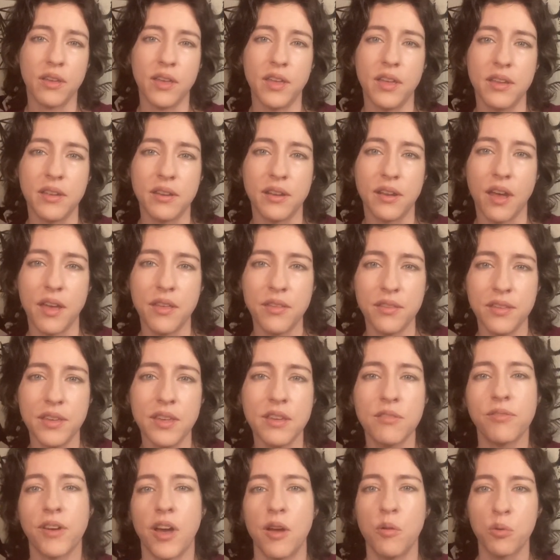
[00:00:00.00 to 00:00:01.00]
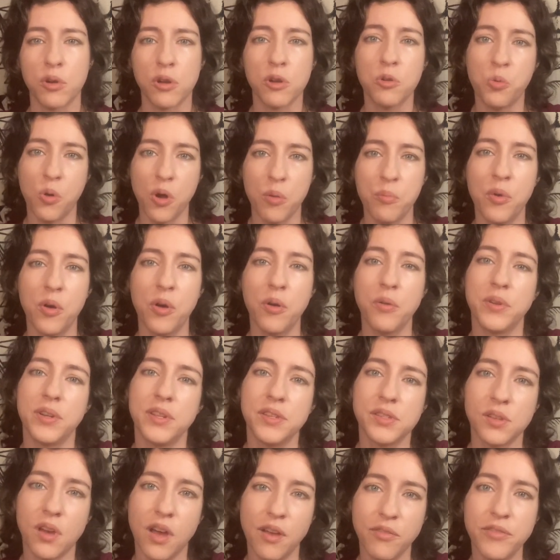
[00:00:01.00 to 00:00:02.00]
And I think if I were Cuomo and
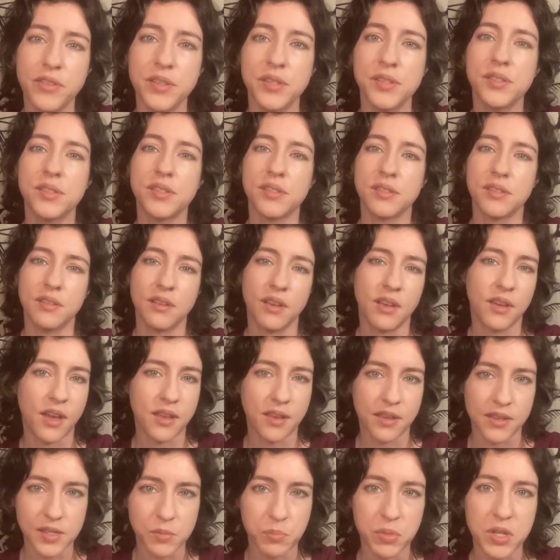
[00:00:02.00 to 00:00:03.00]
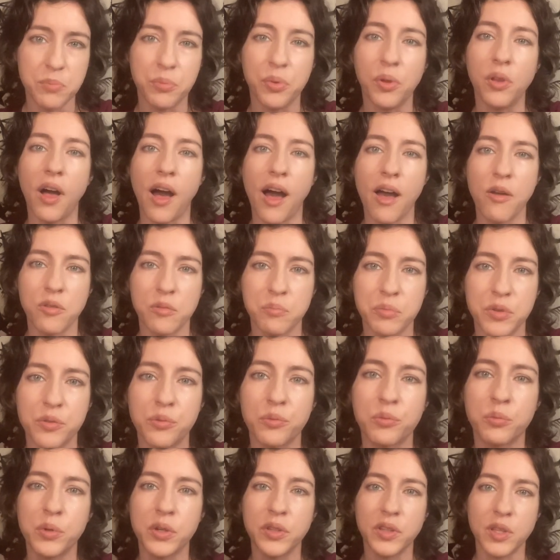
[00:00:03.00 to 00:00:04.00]
his office, his people, I would be
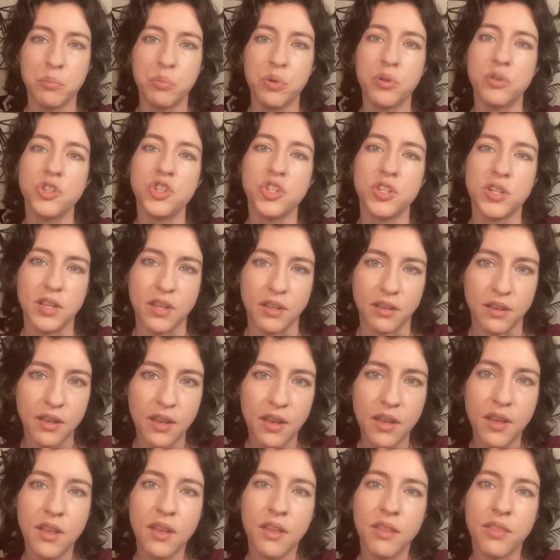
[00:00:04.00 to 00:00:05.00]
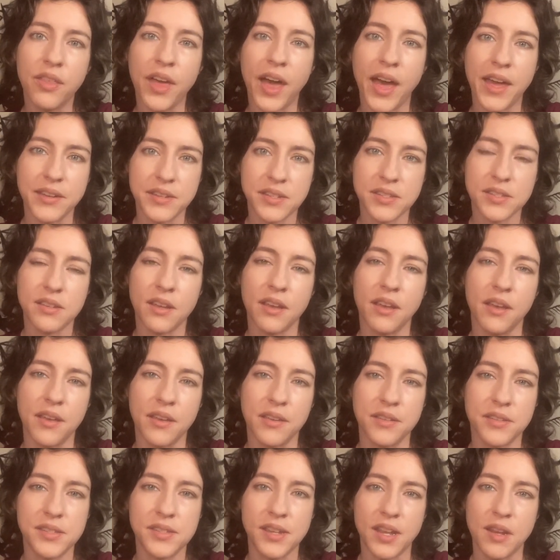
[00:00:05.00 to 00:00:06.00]
really pushing that
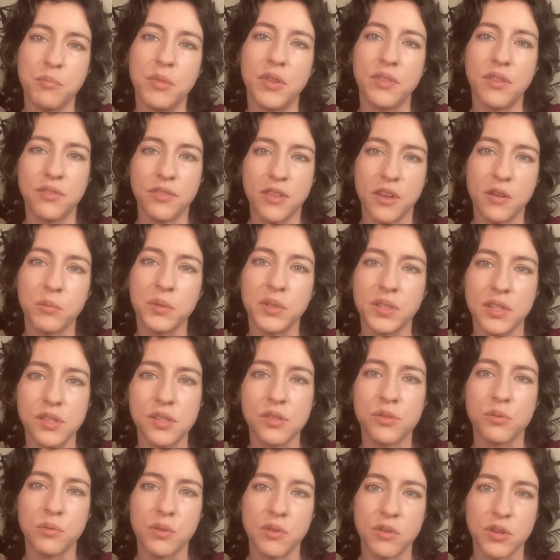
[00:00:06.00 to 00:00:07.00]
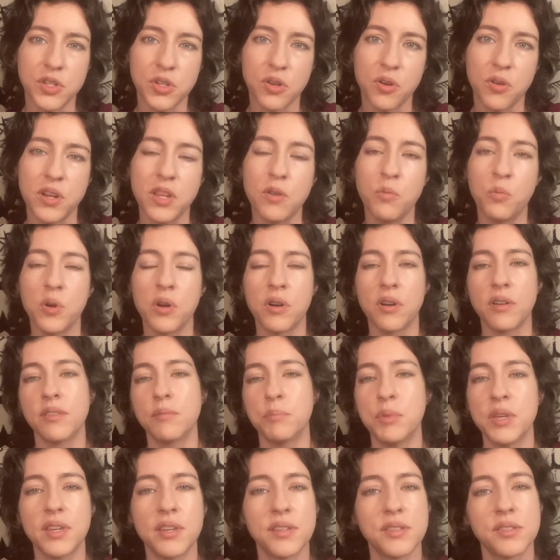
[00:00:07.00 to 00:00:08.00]
statement that they released through their attorney,
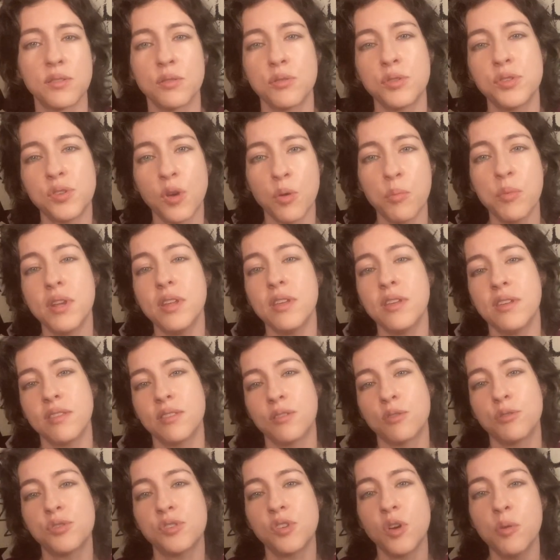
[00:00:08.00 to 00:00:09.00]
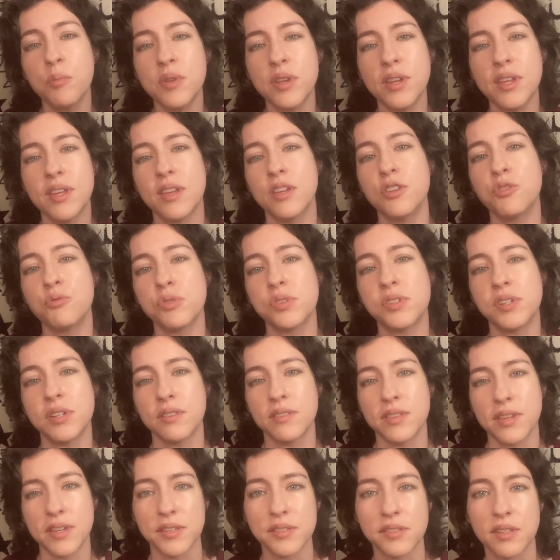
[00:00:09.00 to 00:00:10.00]
because there's so many interesting
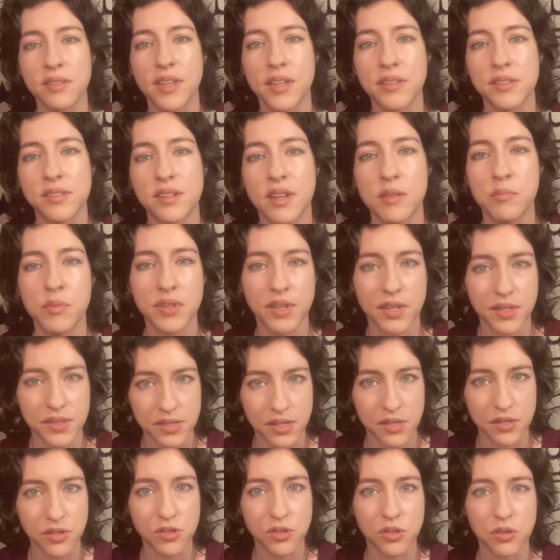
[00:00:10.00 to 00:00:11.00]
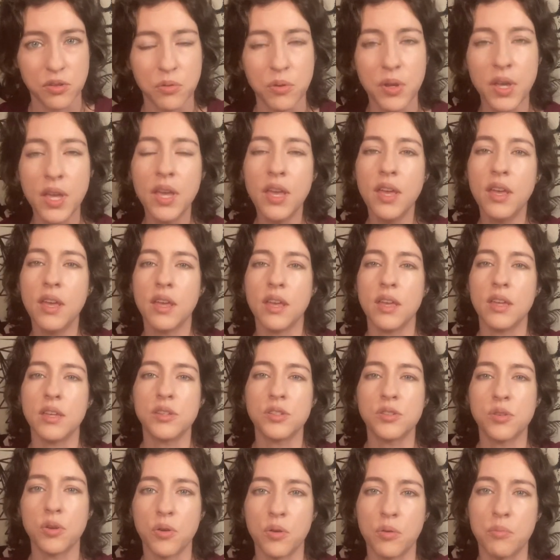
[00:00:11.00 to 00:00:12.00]
things that statement gets into,
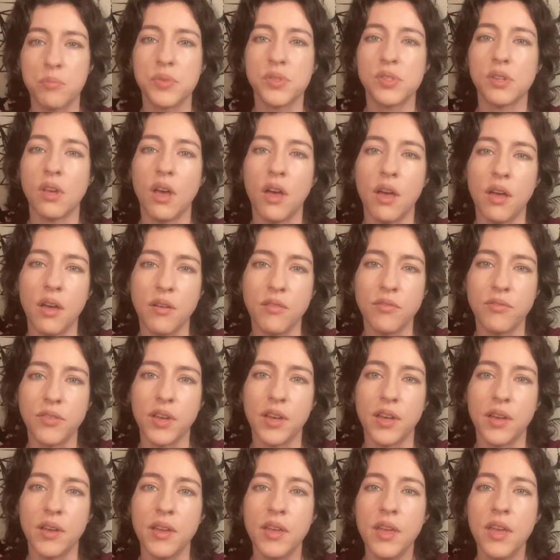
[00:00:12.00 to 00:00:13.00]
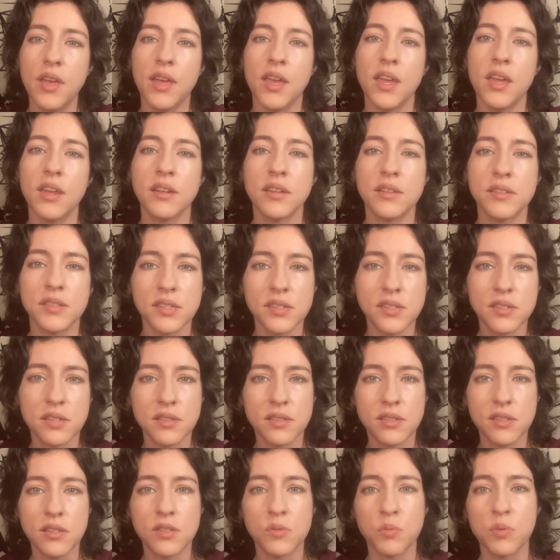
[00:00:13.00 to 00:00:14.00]
in terms of
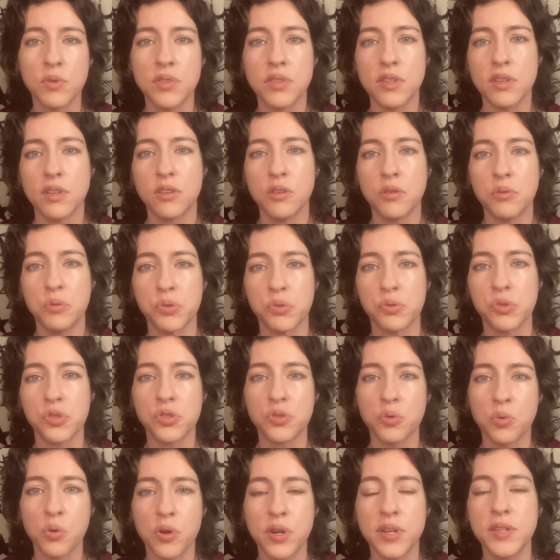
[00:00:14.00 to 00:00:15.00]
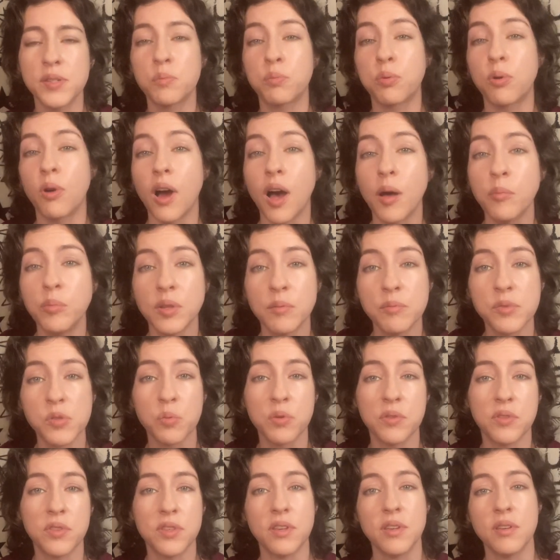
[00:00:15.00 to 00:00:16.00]
inconsistencies with the accuser's stories, problems
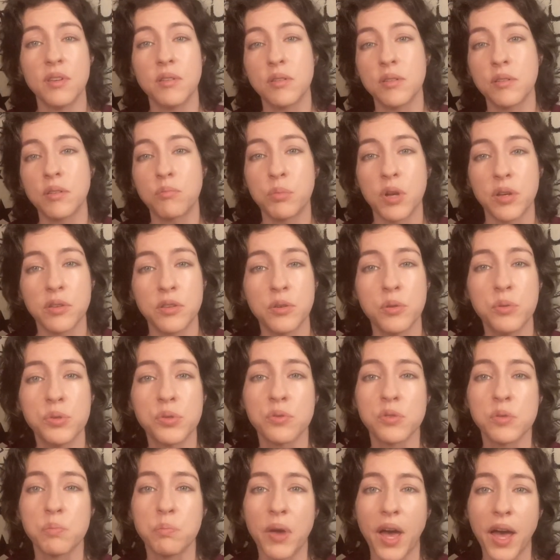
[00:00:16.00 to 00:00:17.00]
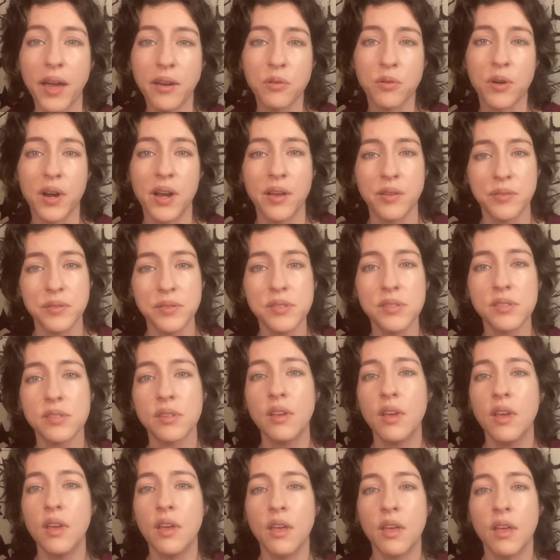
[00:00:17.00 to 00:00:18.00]
with the accuser's backgrounds,
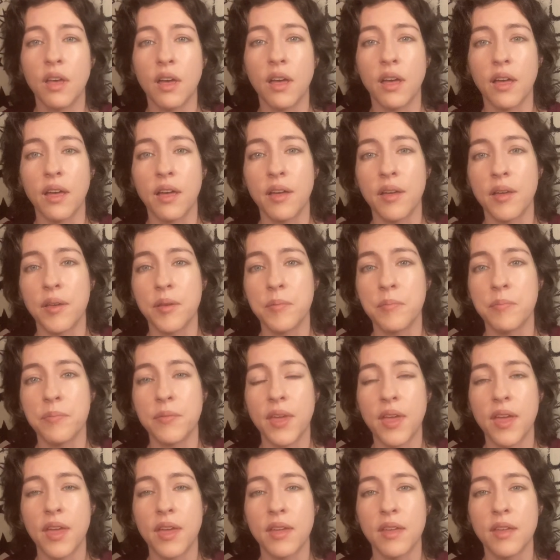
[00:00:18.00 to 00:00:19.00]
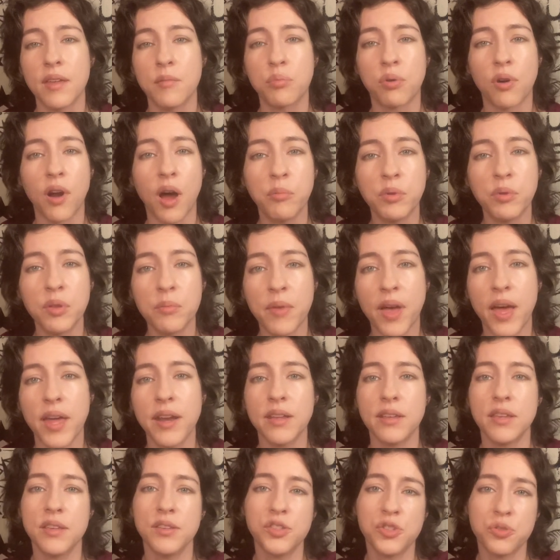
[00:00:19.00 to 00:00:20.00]
and
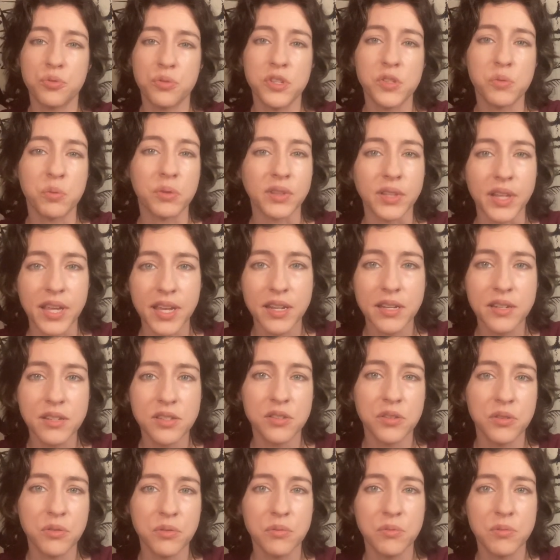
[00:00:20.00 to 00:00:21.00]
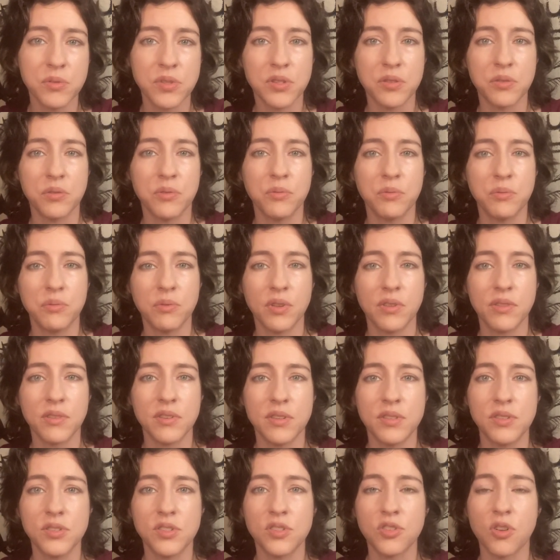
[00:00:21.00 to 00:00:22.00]
problematic histories related to
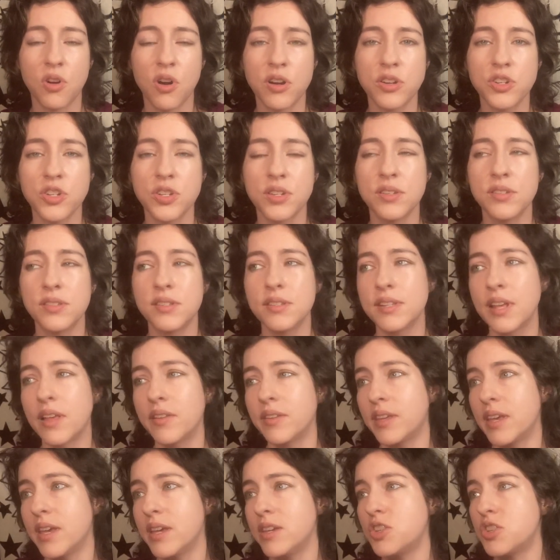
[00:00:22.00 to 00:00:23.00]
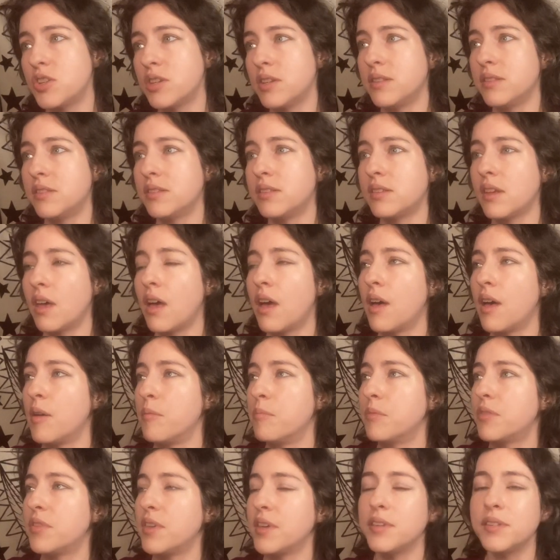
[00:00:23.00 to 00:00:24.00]
these charges, these allegations,
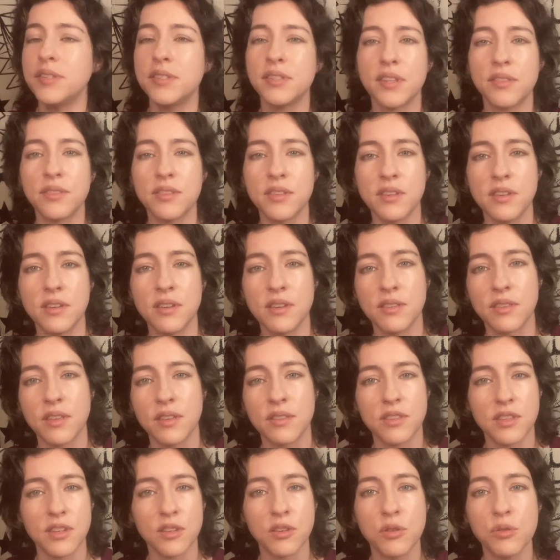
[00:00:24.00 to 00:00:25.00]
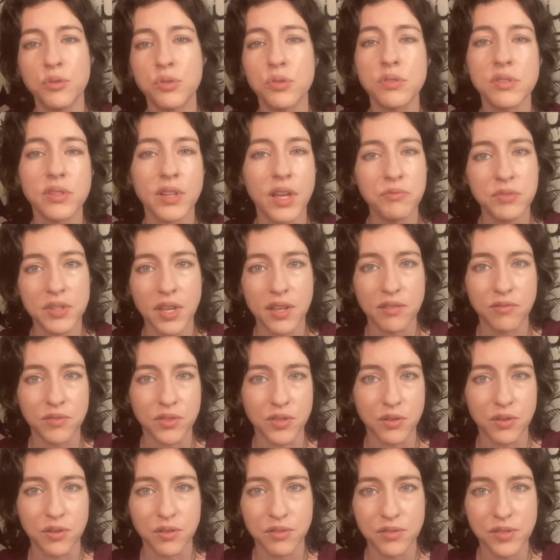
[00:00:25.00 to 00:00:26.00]
things that the accusers left out of
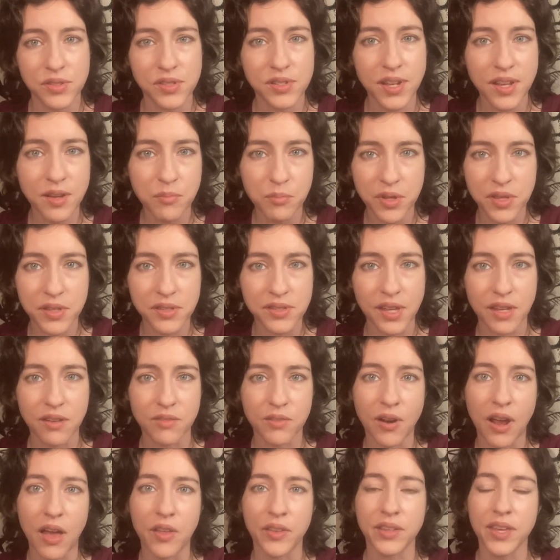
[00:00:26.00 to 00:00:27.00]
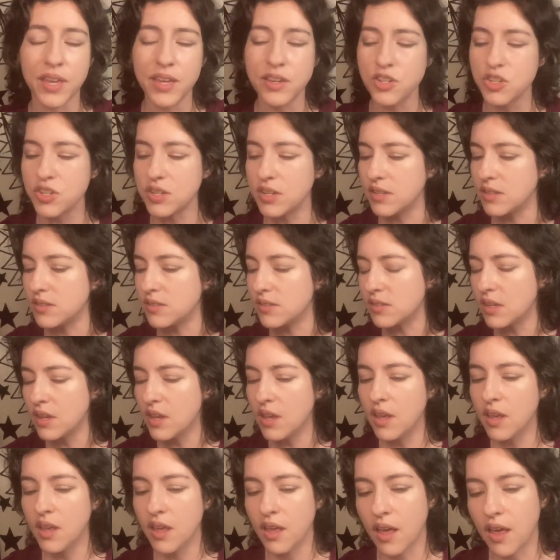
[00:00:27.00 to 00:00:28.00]
their statements, out of their allegations,
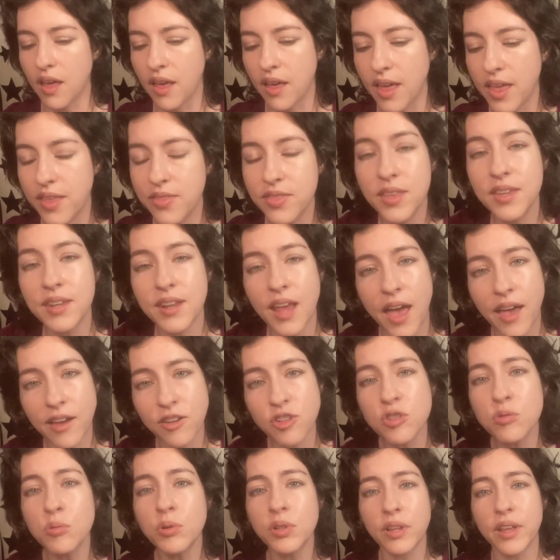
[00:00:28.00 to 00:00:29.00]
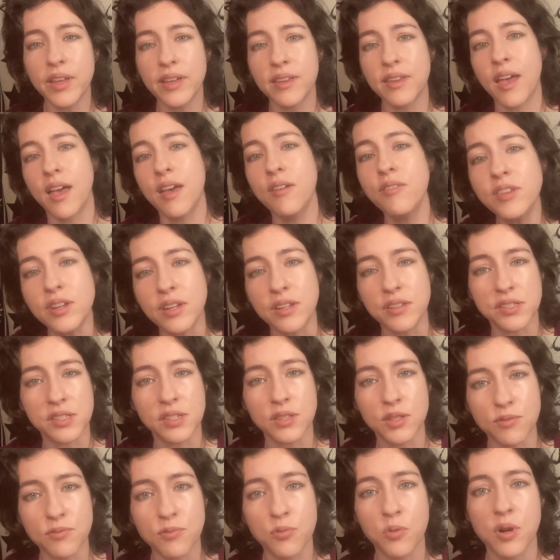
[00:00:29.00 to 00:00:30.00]
and then actual evidence
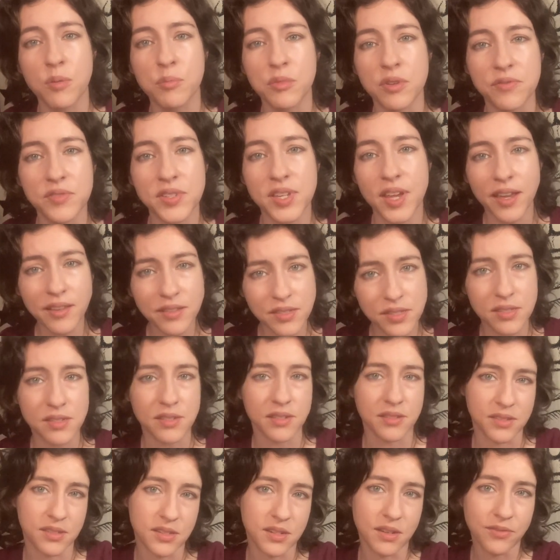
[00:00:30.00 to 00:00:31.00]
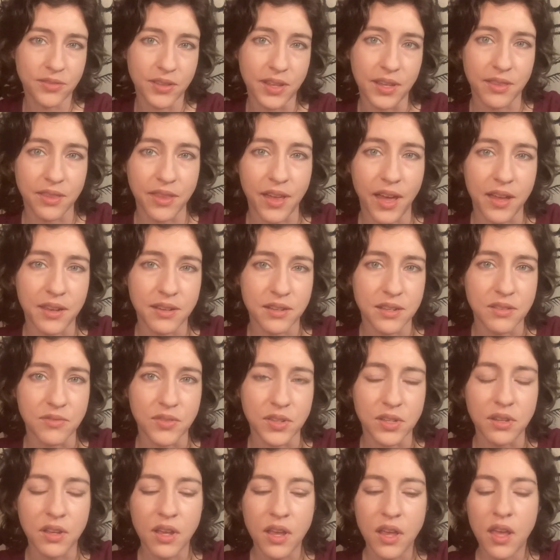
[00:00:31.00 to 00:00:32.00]
in the form of texts and stuff like that
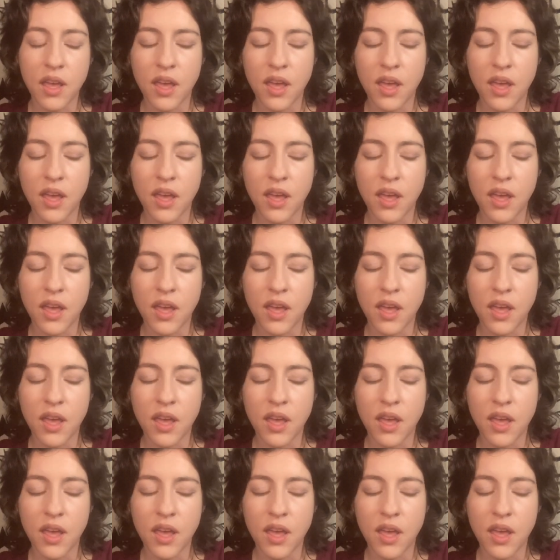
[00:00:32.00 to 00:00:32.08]
even.